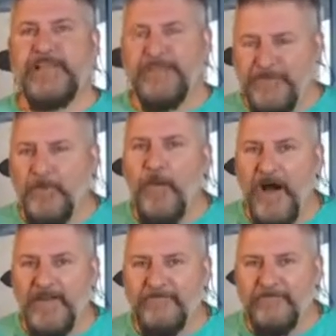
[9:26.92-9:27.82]
if you
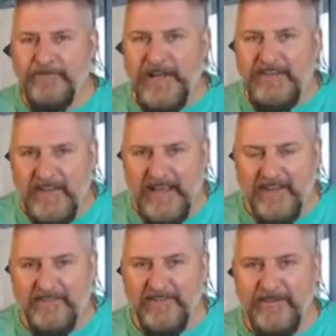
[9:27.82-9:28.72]
want free
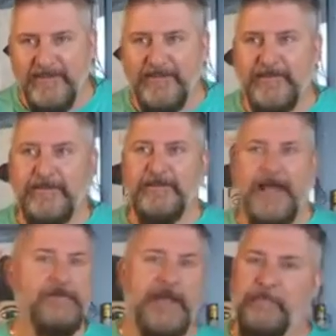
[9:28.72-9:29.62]
tickets,
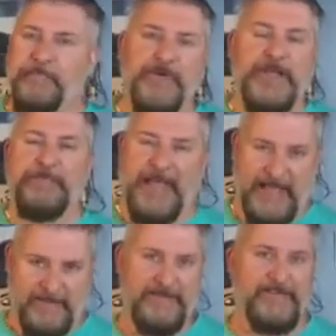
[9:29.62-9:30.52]
I'm not
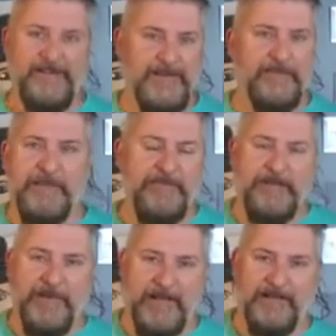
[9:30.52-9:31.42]
prepaying. I'm not
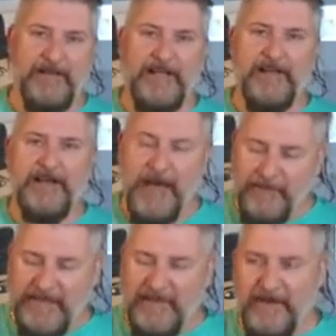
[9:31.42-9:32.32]
prepaying. I'll
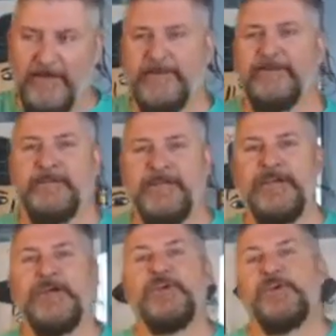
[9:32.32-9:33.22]
be there.
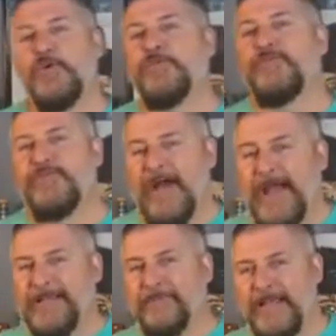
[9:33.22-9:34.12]
You
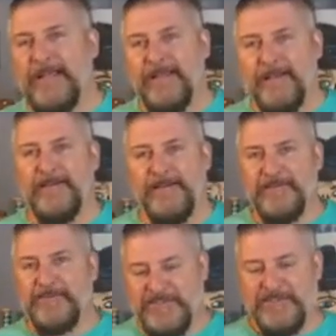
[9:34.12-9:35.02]
find me, if
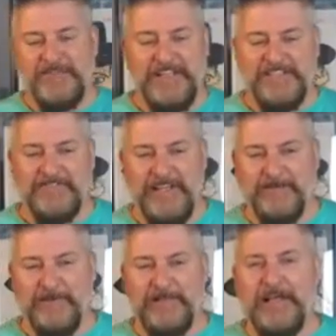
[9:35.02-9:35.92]
there's still tickets
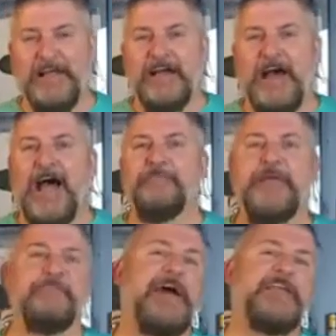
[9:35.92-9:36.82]
available, I
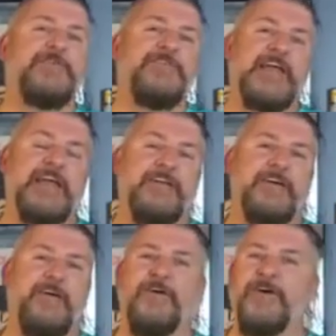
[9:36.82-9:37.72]
may buy you a ticket
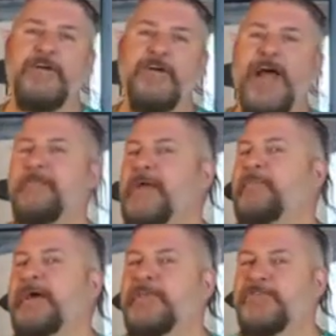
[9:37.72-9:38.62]
or I may
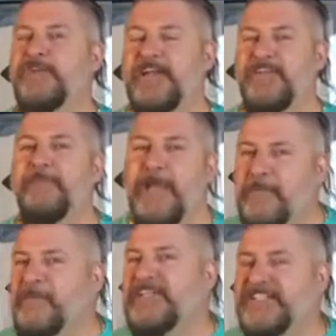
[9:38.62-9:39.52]
buy you a drink. There
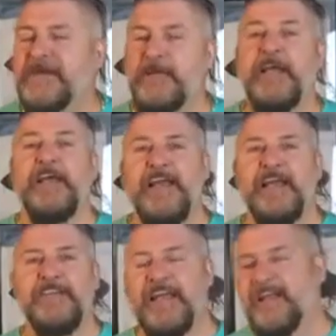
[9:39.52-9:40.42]
may be some,
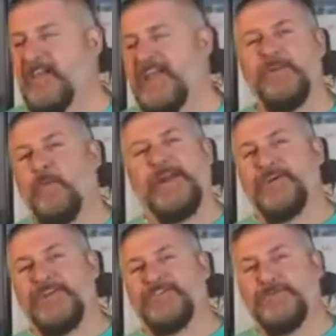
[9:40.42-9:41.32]
in, in, a, in the
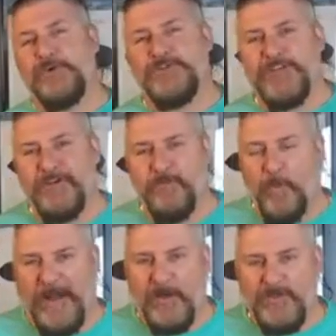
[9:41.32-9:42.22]
weirdest version of
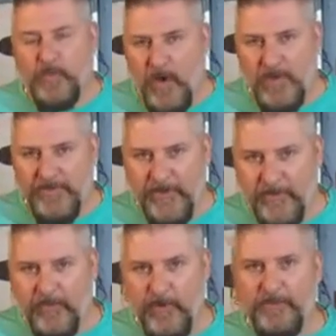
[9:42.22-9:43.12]
Where's
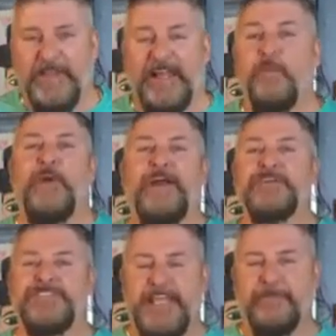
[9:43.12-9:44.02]
Waldo, we'll play
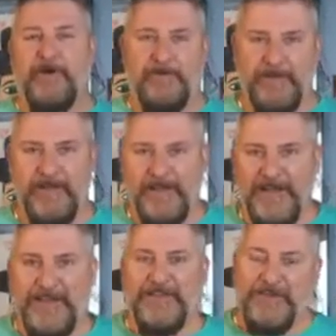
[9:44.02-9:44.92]
Where's T Bone.
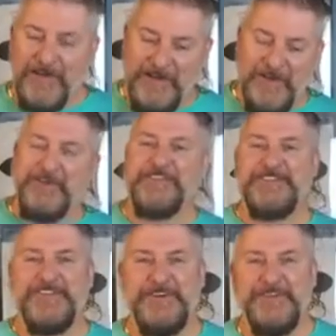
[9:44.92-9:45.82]
You're going to go to the
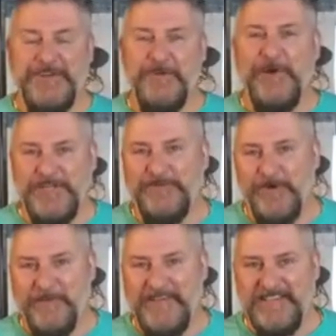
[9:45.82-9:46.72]
show, you're going to watch
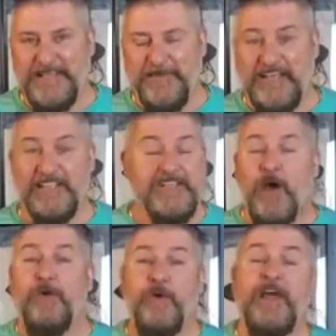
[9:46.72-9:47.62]
four amazing comedians.
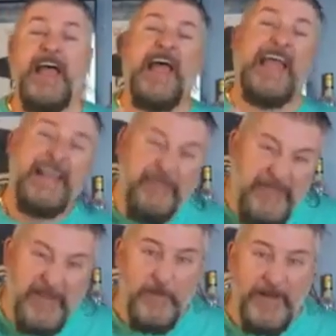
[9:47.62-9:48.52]
Oh, and a
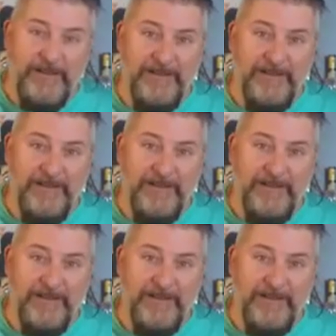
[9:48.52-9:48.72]
fifth one.